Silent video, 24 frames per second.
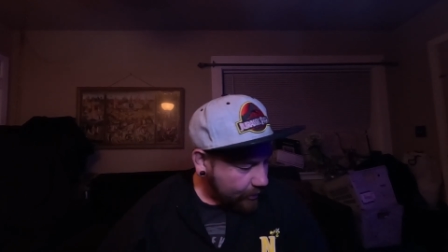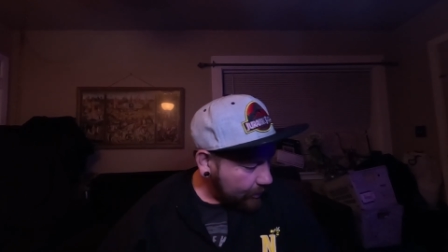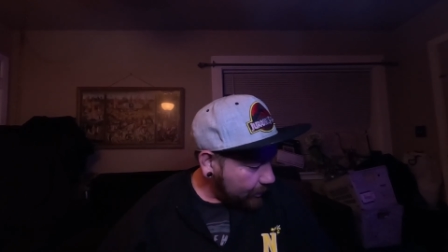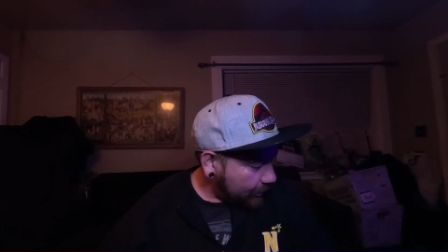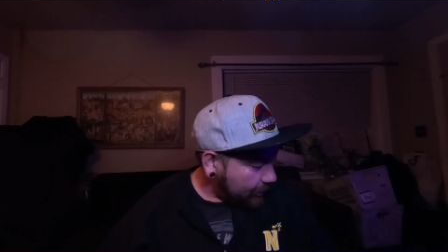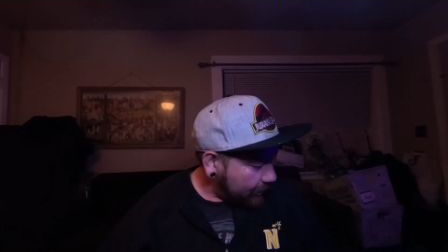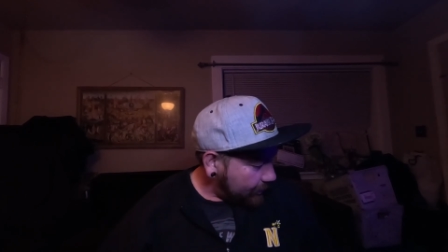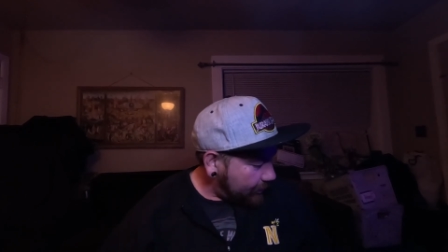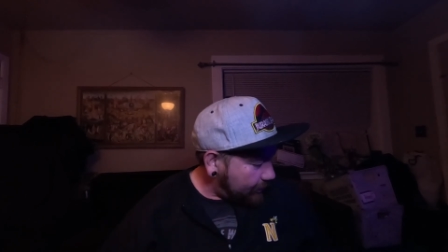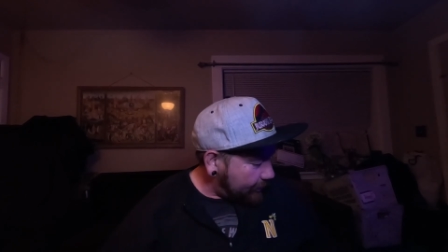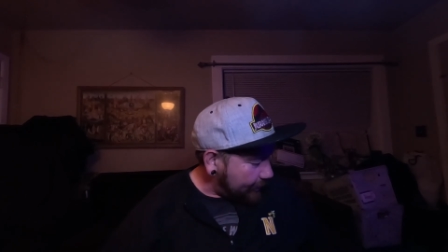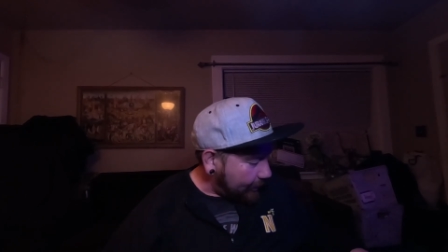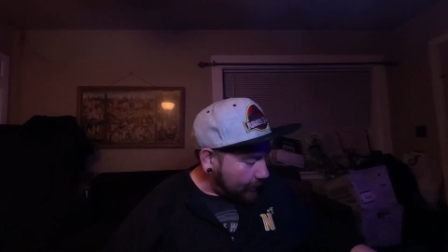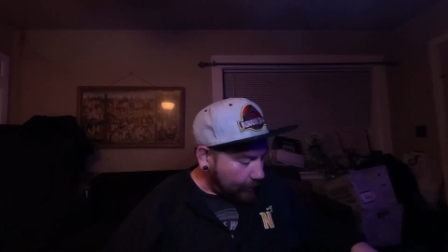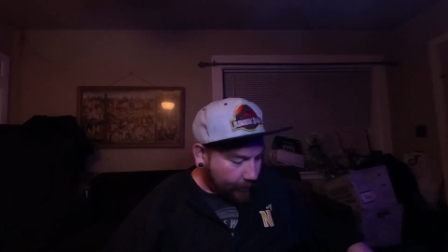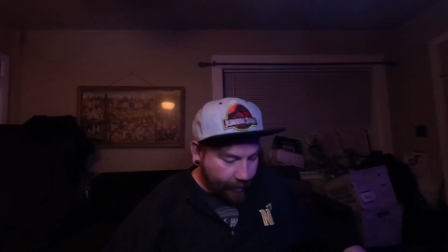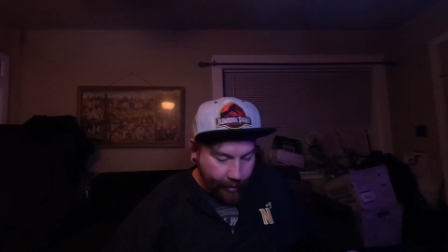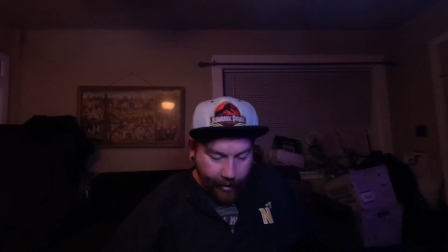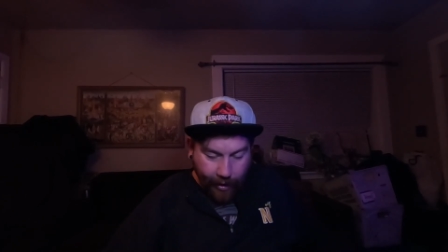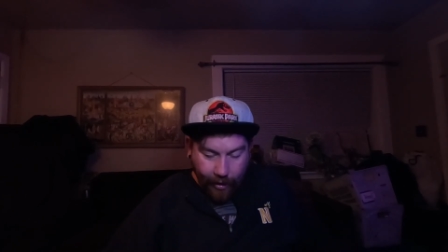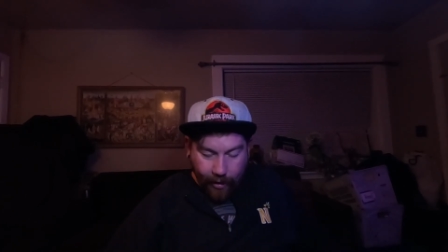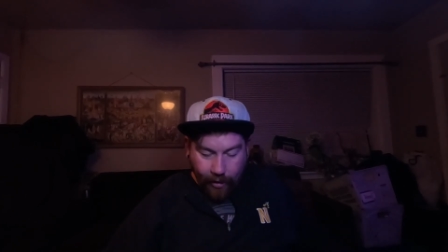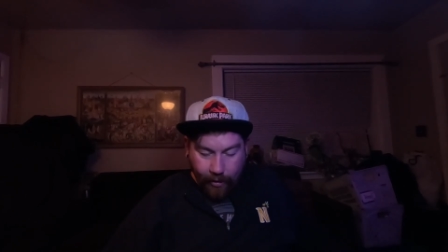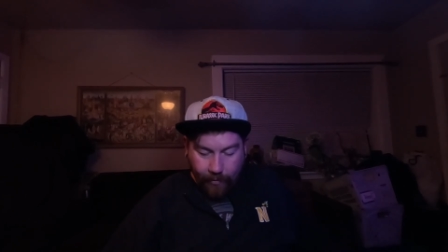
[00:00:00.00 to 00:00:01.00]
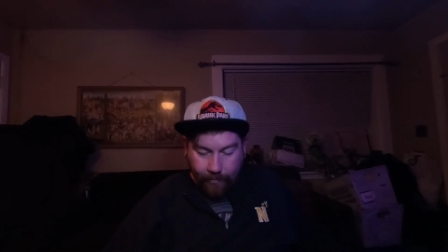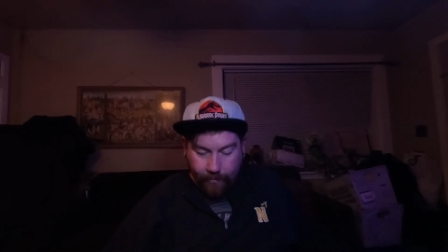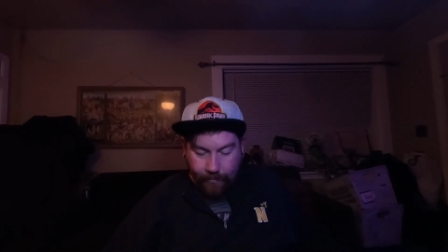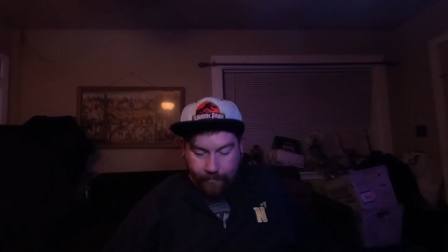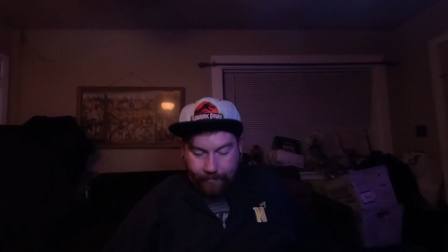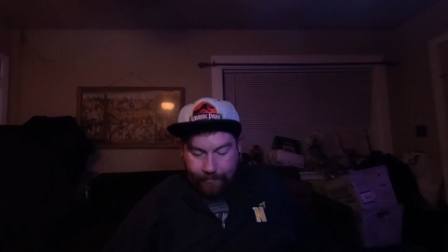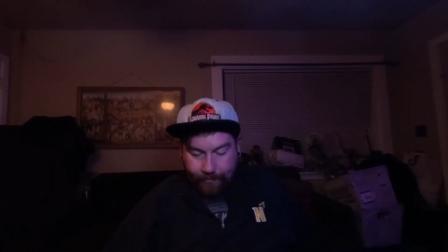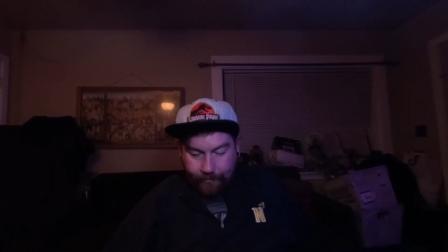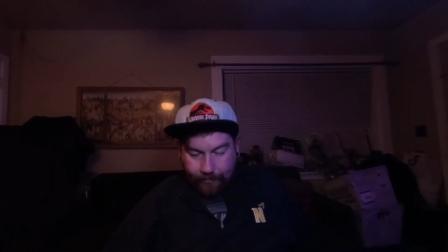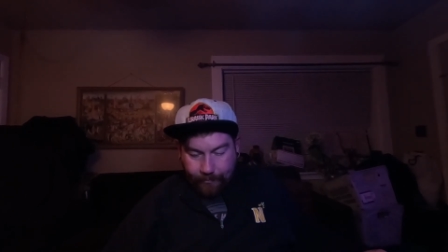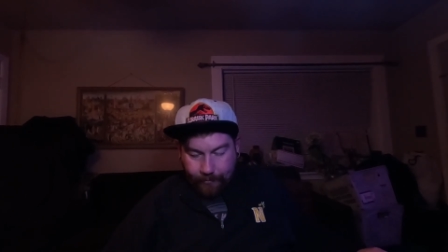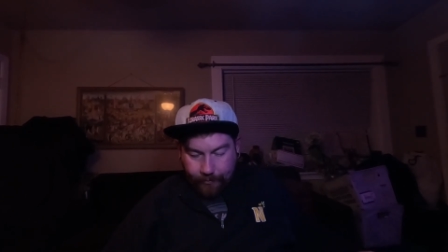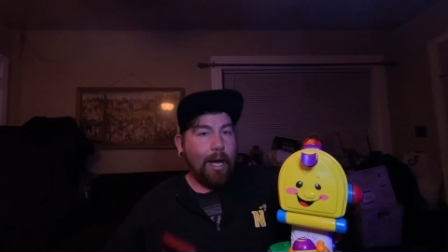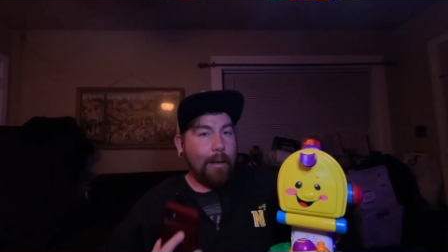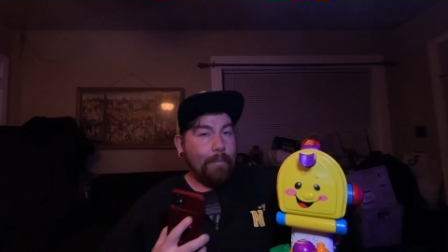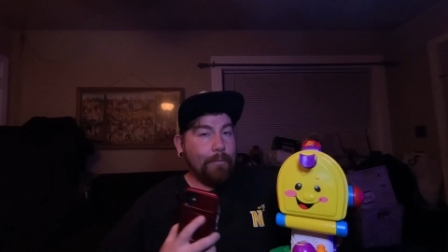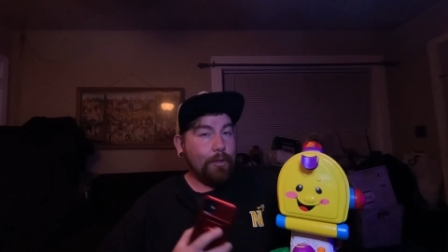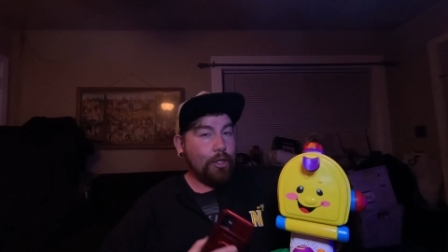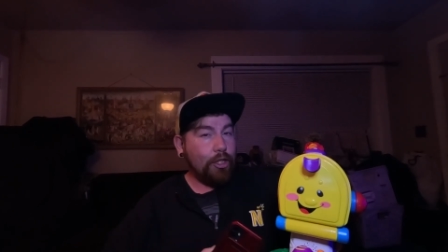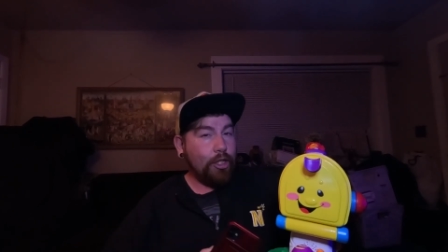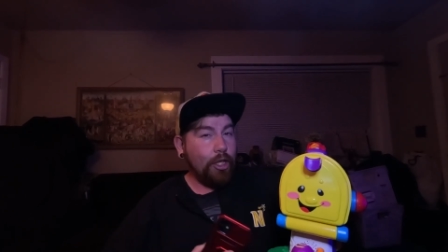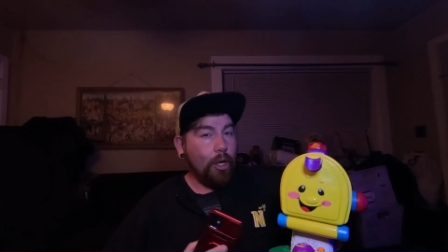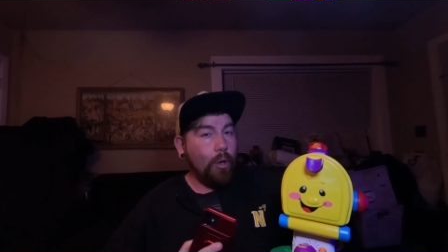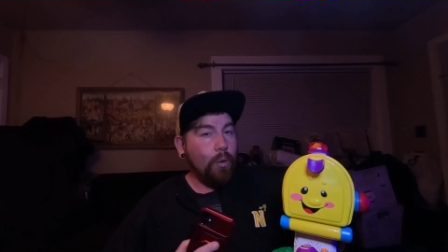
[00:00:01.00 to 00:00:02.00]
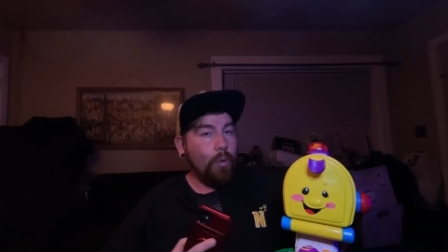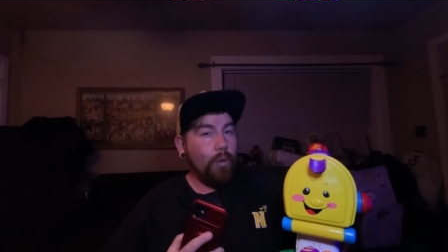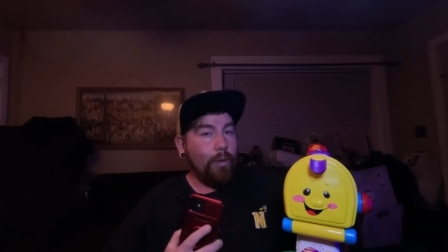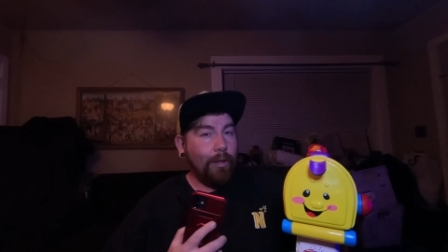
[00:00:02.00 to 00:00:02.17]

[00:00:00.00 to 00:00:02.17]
Good sell there. I'm so